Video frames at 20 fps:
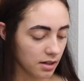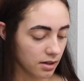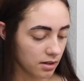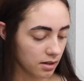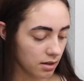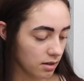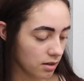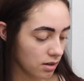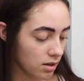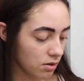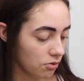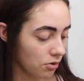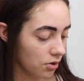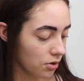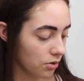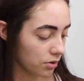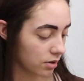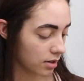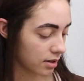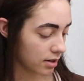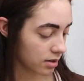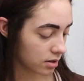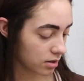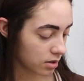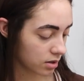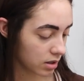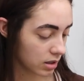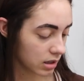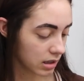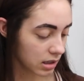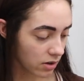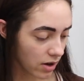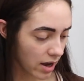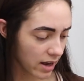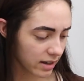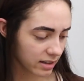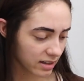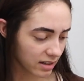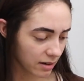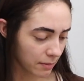like cute little things. It still
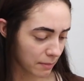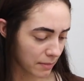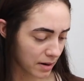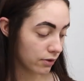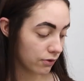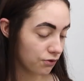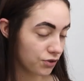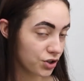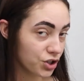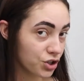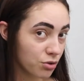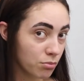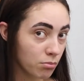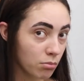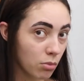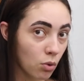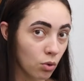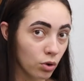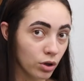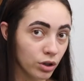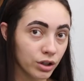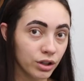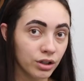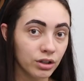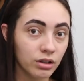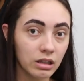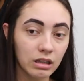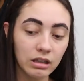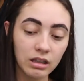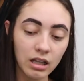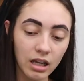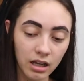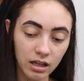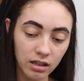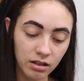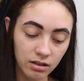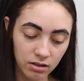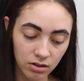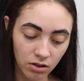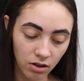has some vision board
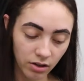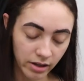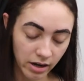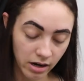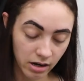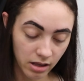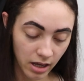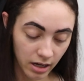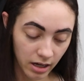things on there,